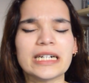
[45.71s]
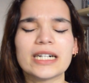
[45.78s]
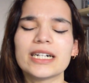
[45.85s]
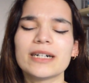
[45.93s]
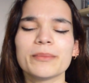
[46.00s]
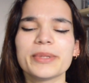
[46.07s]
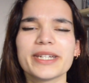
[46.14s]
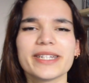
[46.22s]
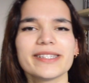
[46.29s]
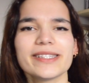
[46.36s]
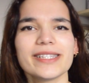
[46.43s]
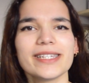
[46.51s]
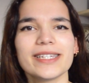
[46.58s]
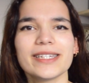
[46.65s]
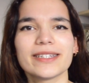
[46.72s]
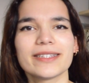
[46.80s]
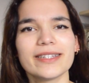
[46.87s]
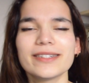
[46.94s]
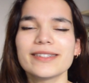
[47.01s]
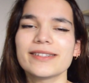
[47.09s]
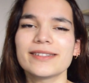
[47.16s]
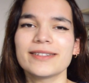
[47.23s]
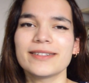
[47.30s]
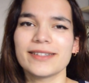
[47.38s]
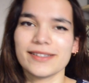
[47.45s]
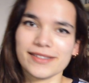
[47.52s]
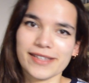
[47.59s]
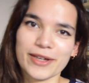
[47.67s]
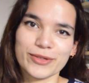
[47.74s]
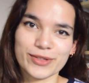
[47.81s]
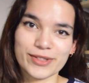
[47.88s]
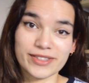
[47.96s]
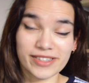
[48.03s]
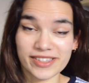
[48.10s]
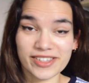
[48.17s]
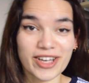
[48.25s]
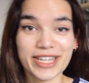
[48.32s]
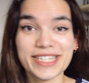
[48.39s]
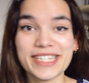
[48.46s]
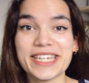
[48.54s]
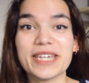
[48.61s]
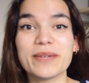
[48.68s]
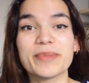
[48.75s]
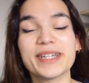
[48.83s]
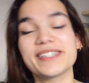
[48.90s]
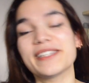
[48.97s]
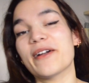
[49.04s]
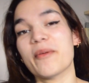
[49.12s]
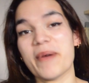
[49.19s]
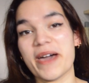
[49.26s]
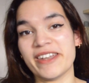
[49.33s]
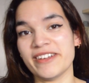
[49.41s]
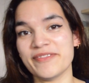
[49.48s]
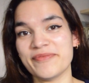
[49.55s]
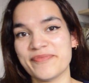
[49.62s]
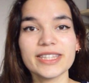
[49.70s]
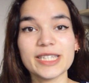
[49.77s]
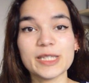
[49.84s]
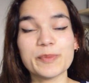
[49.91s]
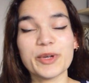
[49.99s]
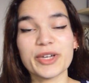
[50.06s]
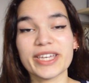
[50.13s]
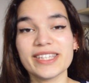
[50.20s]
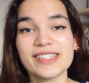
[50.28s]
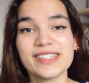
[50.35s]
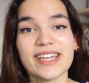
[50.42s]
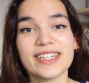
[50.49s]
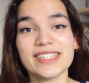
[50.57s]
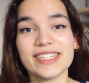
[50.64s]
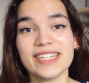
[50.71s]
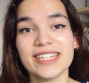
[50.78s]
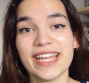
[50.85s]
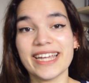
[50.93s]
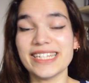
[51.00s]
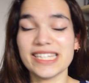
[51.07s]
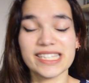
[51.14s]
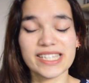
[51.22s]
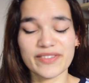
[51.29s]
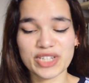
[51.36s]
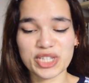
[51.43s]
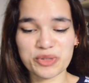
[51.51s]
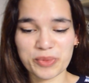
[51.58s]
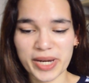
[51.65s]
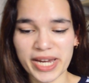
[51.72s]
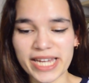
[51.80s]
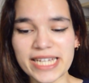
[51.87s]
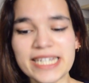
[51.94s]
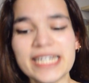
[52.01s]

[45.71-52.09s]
But it's the London Seance Society by Sarah Penner. This book is set in 1873.